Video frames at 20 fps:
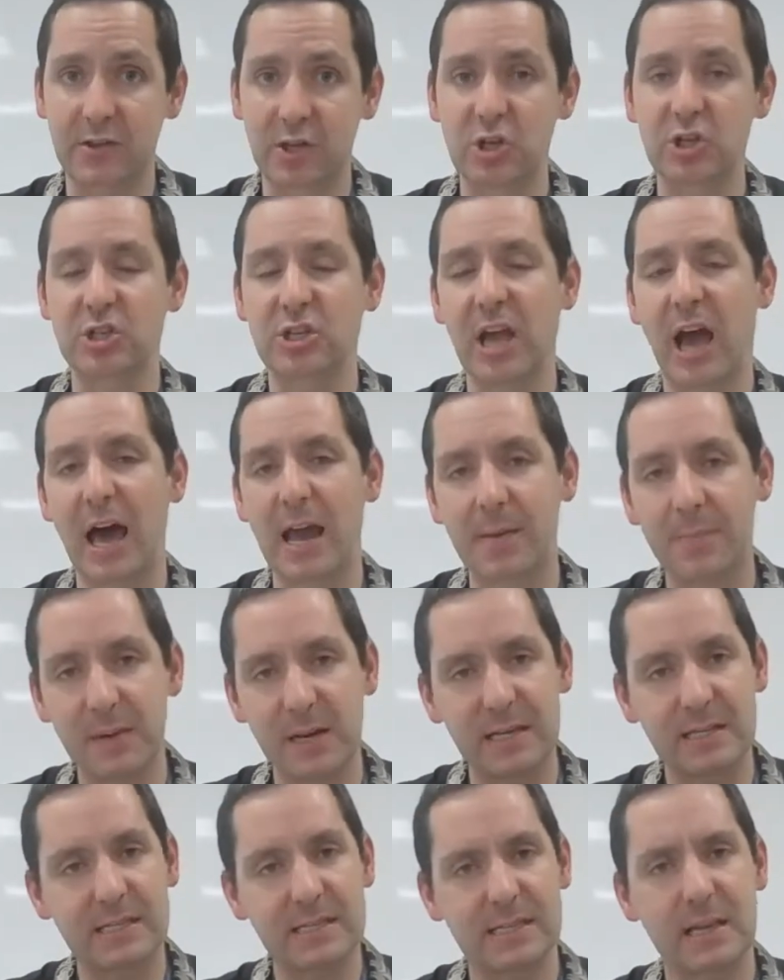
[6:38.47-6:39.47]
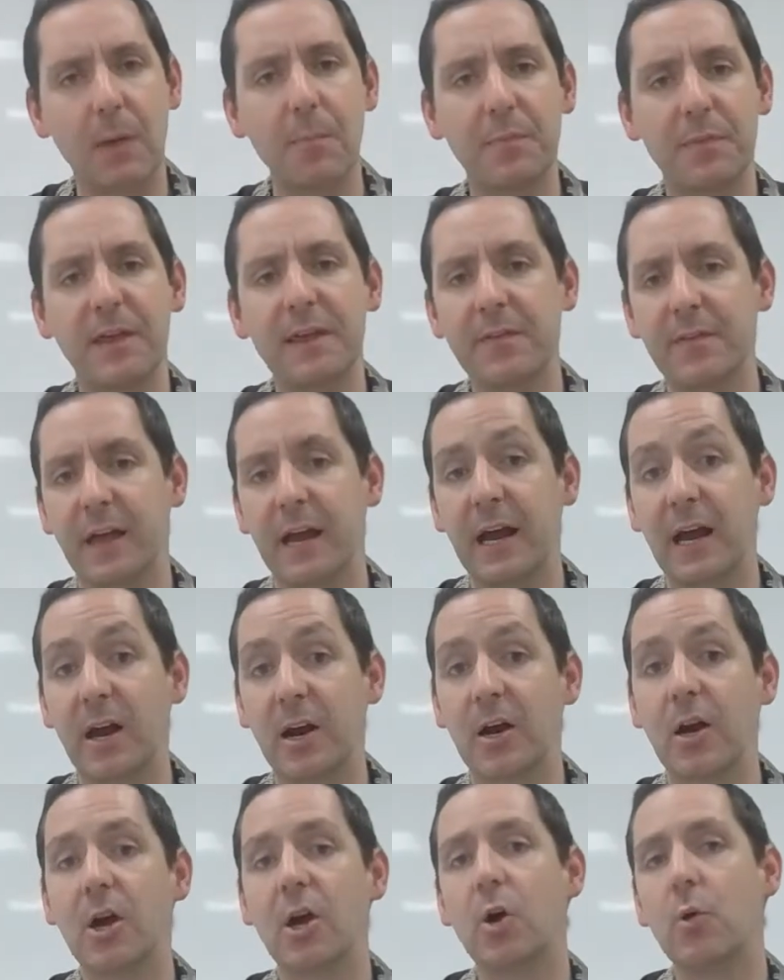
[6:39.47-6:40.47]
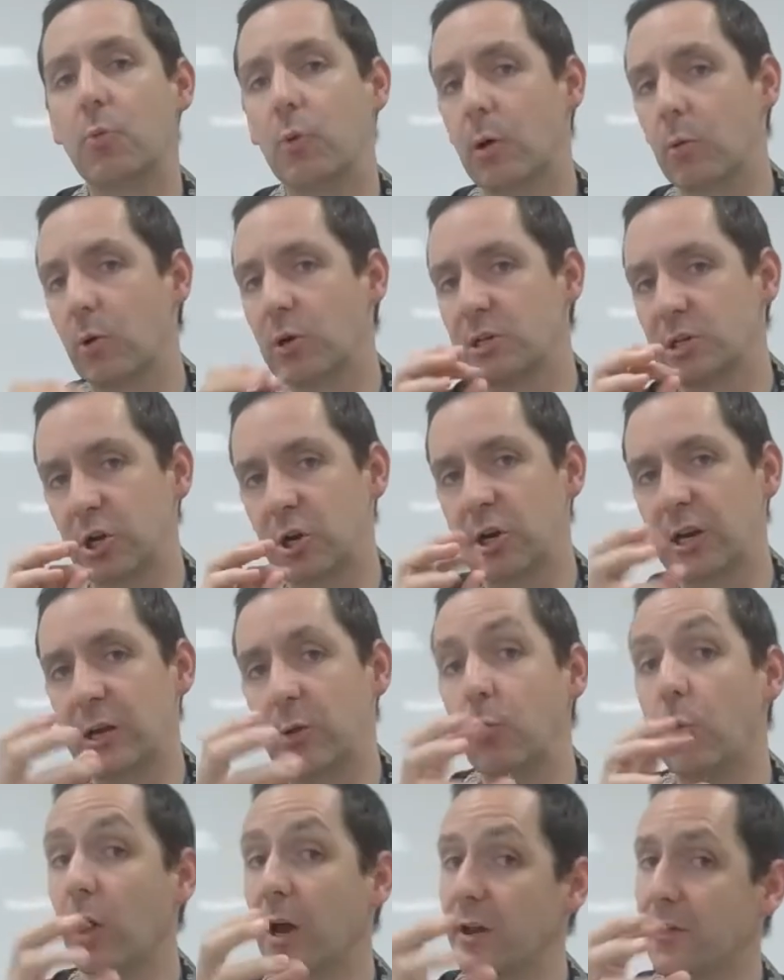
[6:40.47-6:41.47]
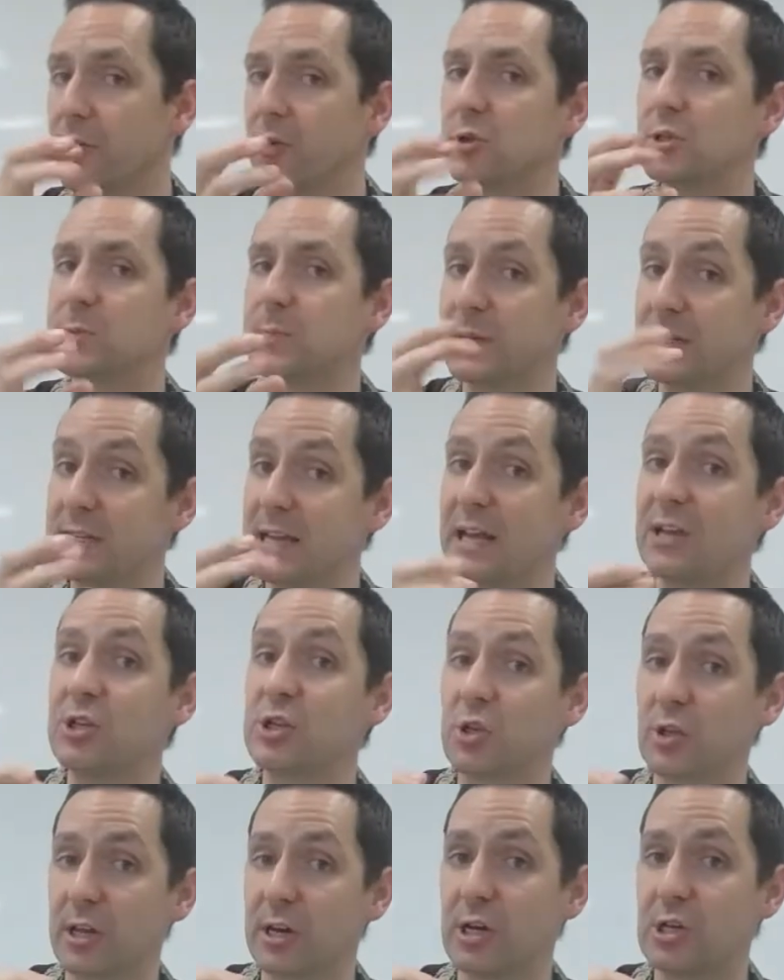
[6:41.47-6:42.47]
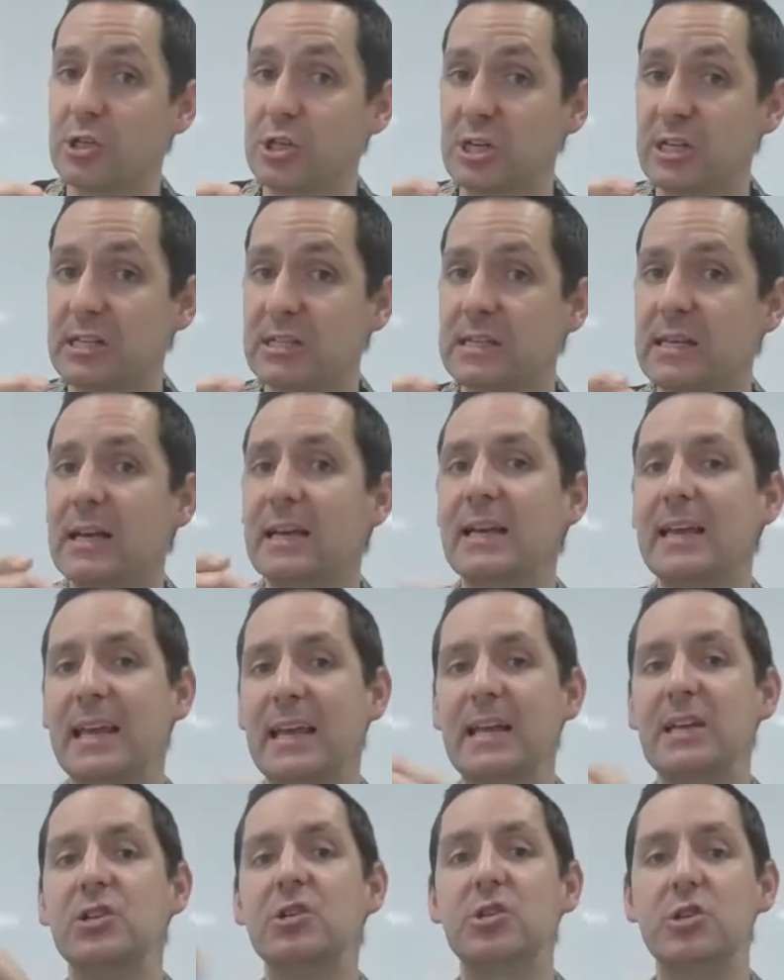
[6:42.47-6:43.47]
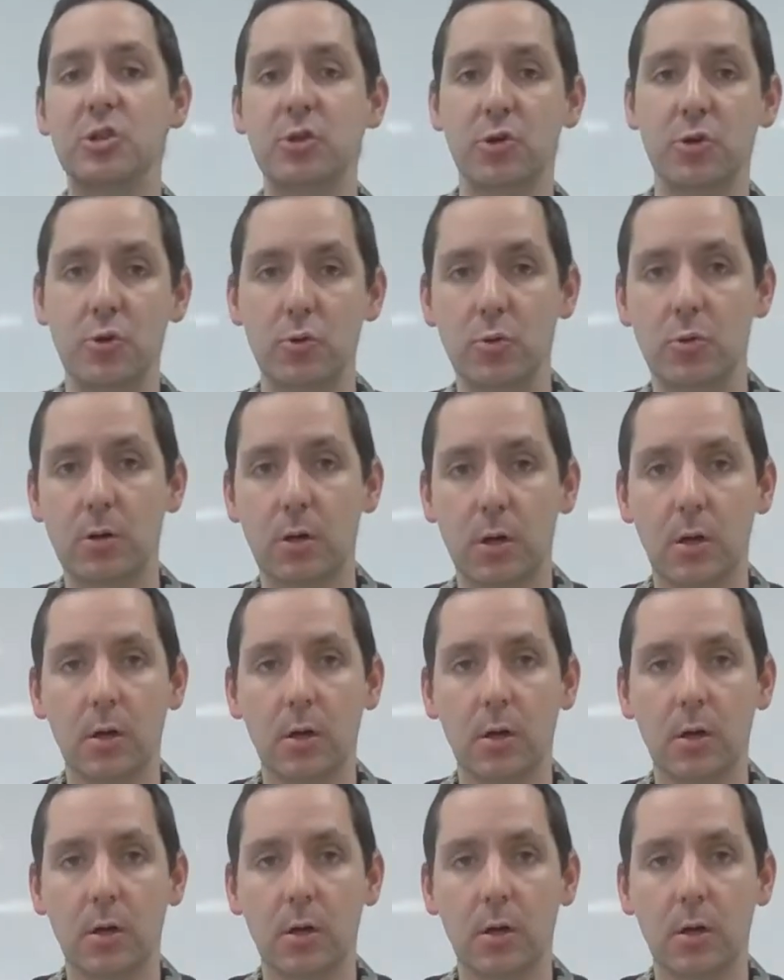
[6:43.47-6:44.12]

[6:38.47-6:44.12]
There's got to be something there where we're turning one of those potential energies into